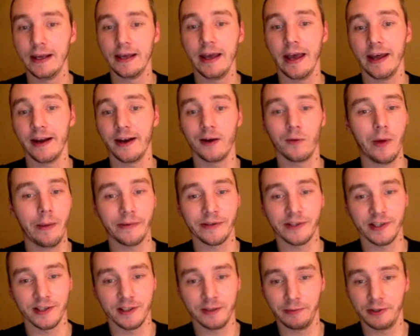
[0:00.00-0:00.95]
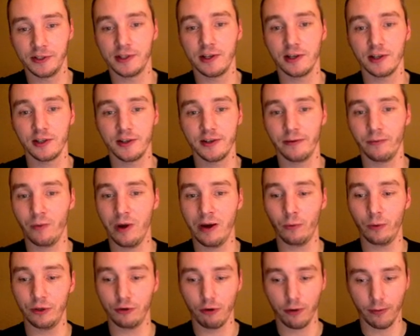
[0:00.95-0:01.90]
and our weapon system is such that when
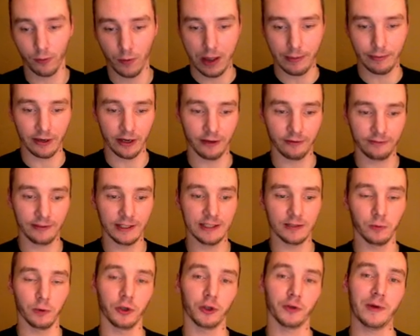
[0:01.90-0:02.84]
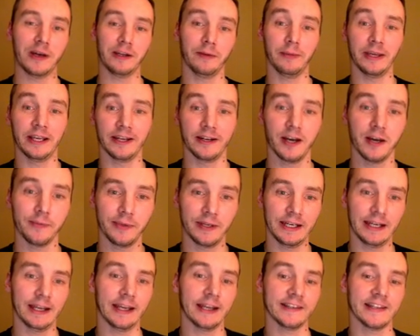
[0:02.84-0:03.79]
we drop a weapon at our feet, we automatically pick it up
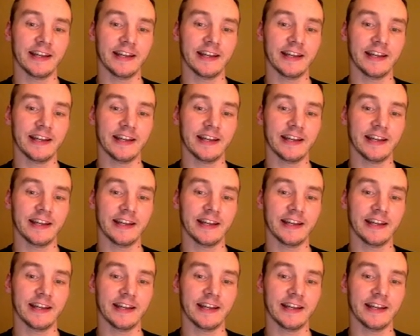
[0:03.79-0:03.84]
and it gets